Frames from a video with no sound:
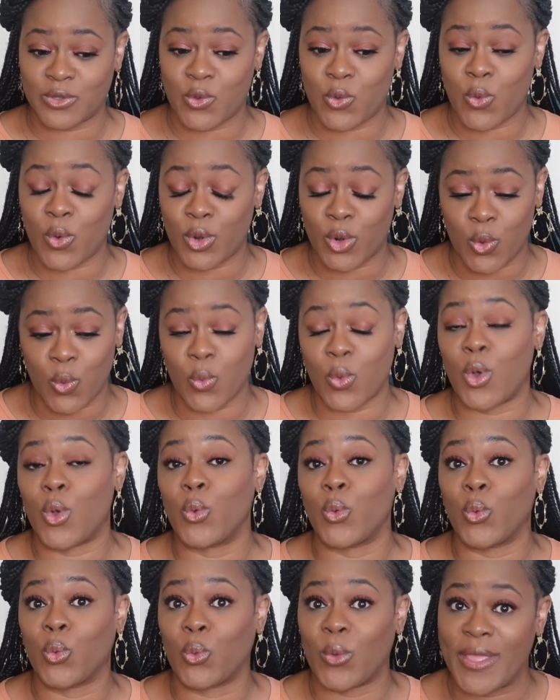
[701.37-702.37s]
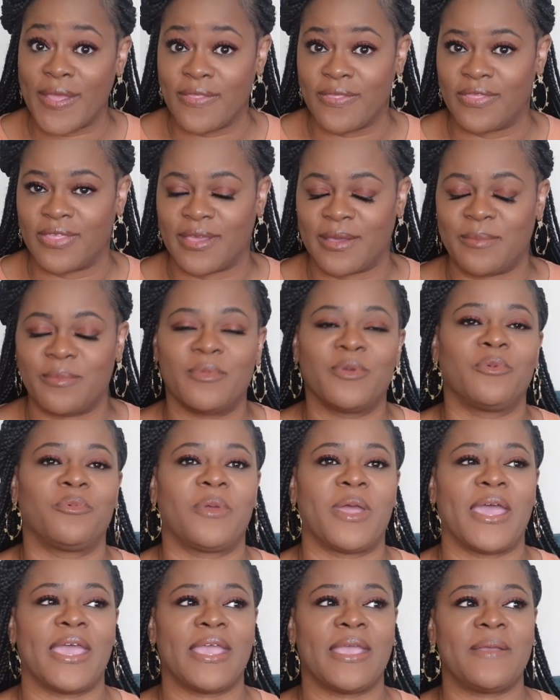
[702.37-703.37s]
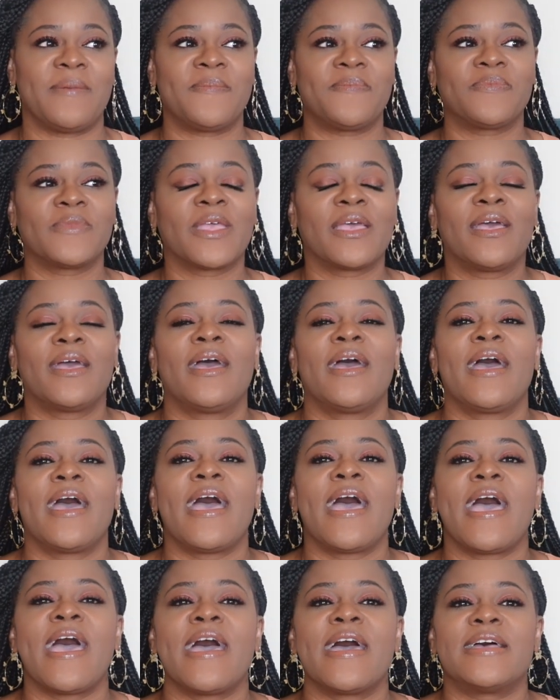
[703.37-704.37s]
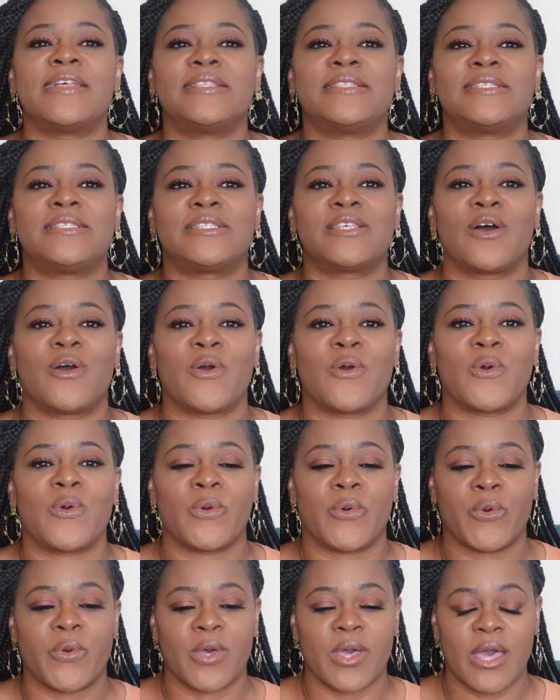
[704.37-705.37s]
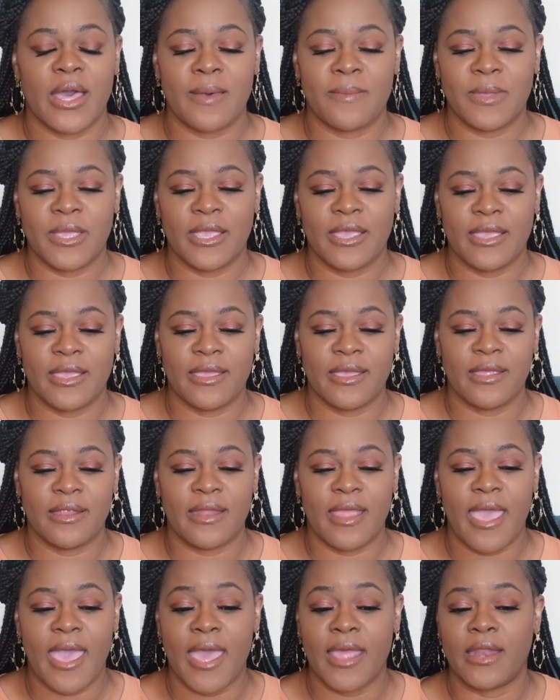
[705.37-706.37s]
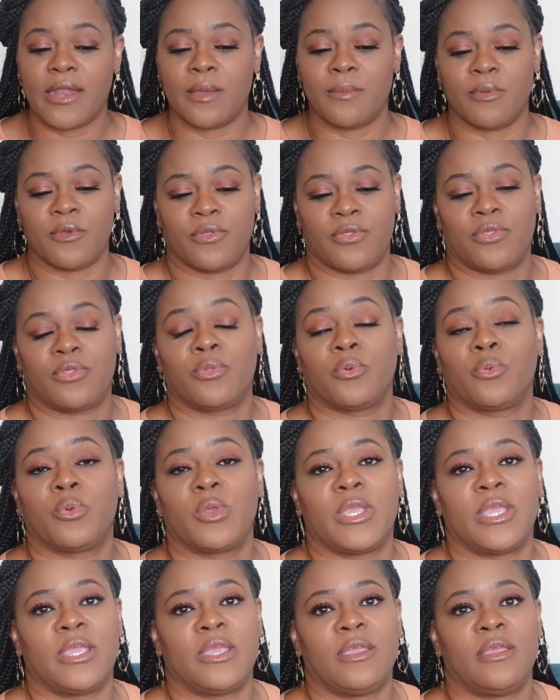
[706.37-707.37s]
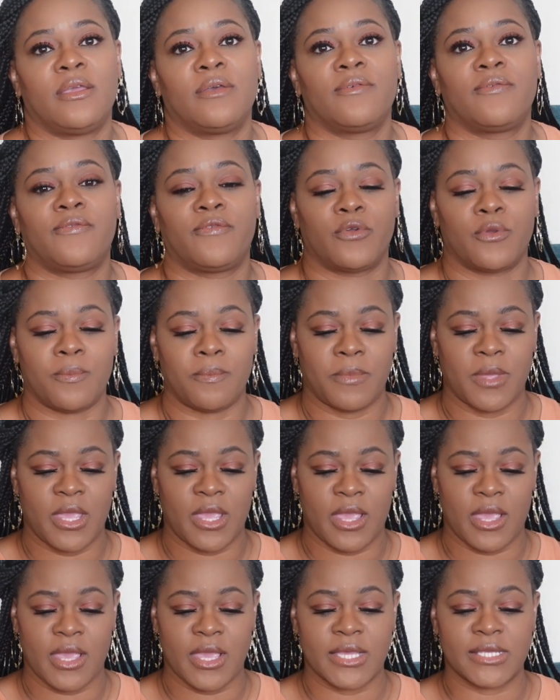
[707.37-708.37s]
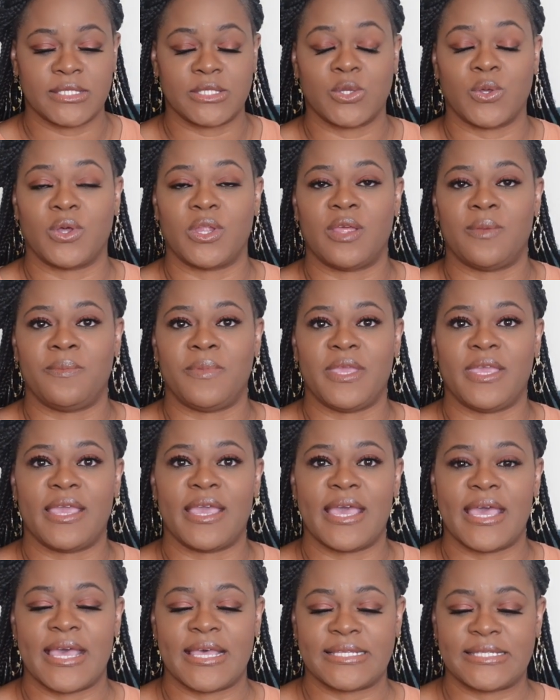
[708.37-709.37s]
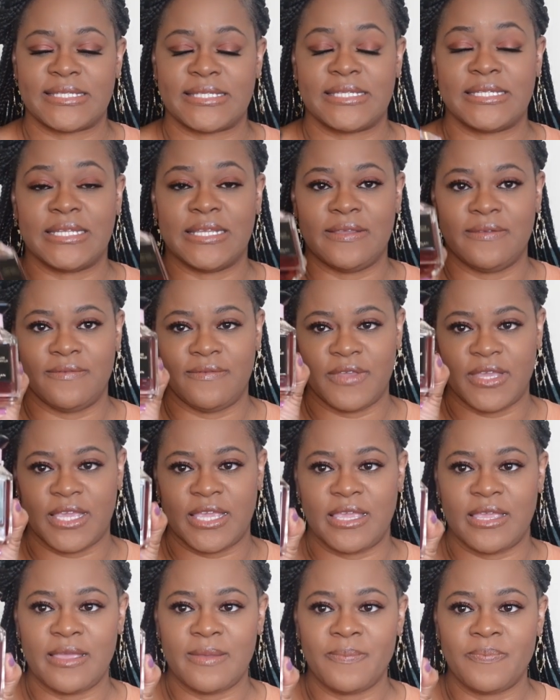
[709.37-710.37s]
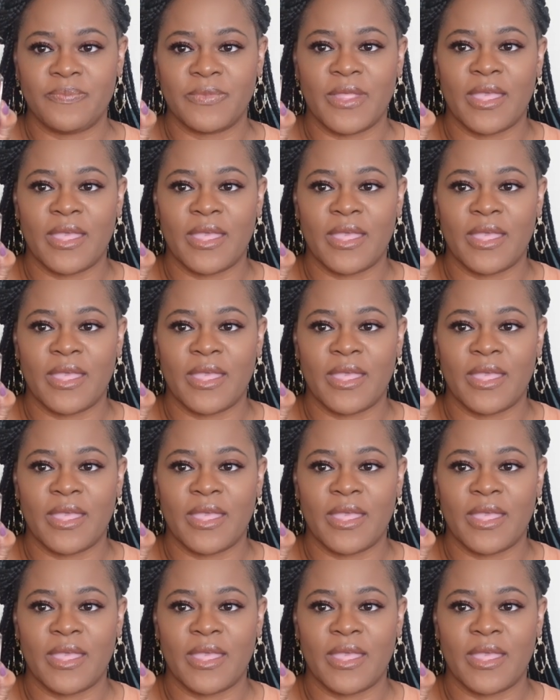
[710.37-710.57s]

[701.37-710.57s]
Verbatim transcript: quote unquote rank them, right? And so coming in at number three for me is going to be SDV.